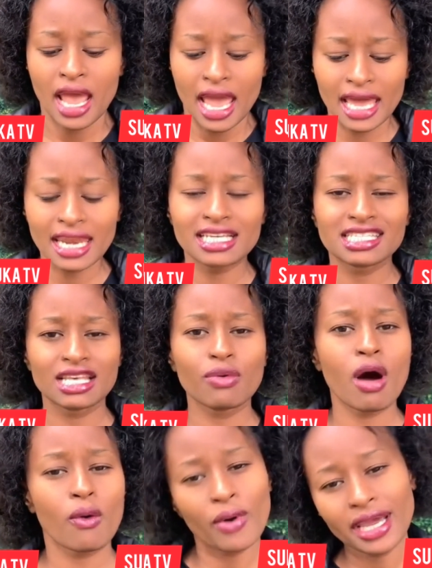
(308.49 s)
And as they
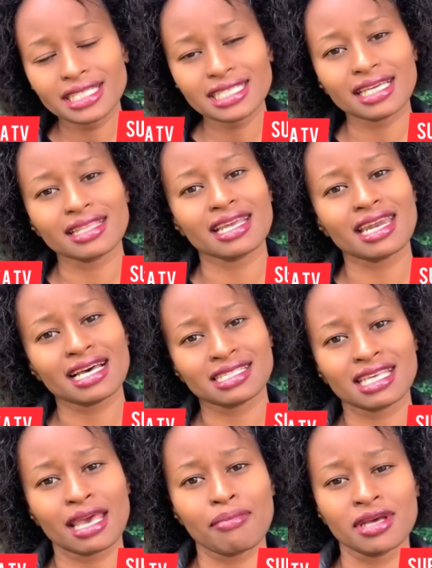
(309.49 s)
were waiting, the nurse
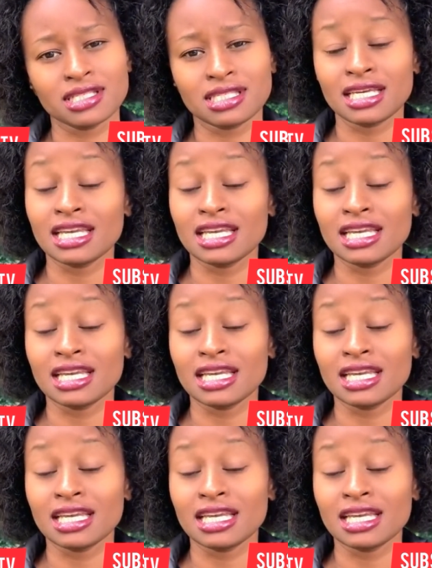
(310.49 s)
came and said,